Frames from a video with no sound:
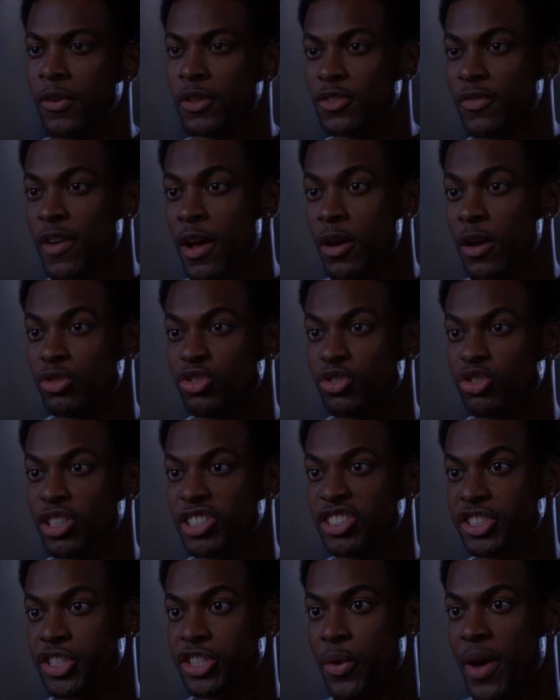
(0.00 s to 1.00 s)
First of all, I don't
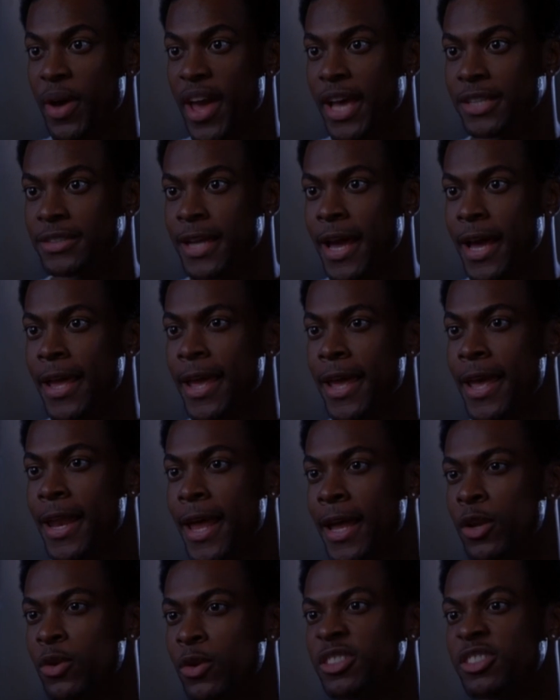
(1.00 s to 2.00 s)
trust your ass, and how the
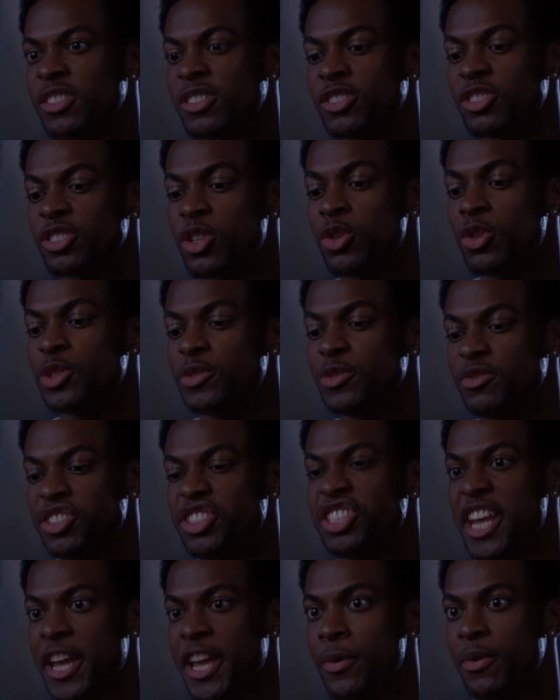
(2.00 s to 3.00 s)
hell I know this exclusive
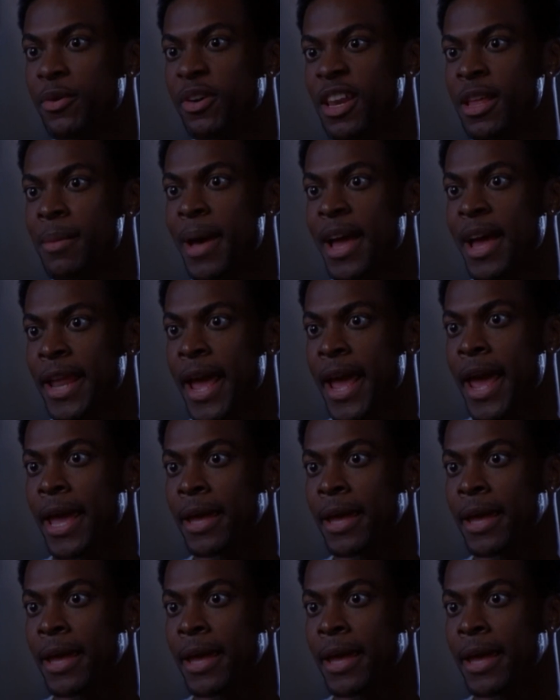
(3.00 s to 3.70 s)
shit gonna clear my